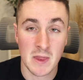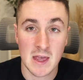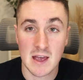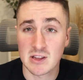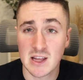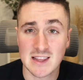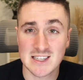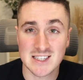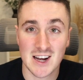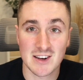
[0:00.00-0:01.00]
If you like
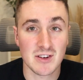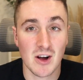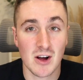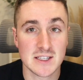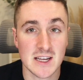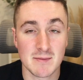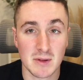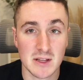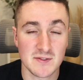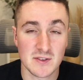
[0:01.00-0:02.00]
this kind of content,
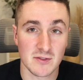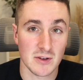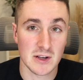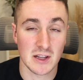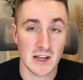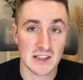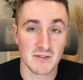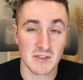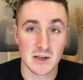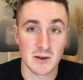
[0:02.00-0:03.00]
please feel free to like the
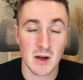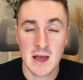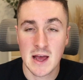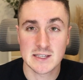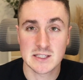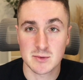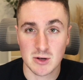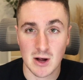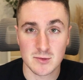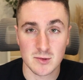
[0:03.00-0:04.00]
video and
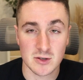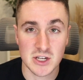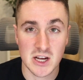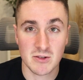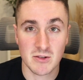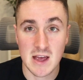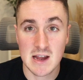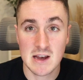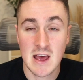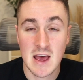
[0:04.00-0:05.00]
subscribe to our channel.
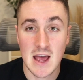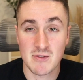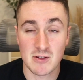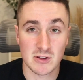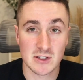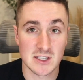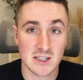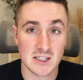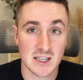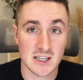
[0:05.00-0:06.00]
And if you're looking to
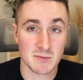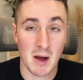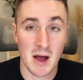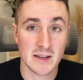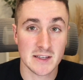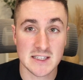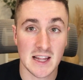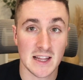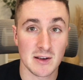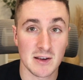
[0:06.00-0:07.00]
discuss buying,
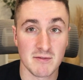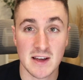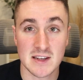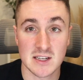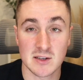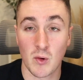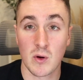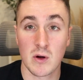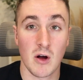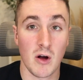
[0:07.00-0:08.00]
selling, investing,
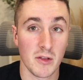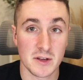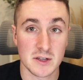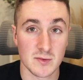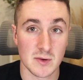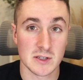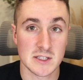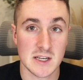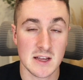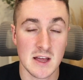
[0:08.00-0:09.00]
or all things real
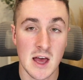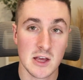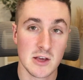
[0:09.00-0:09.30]
estate, you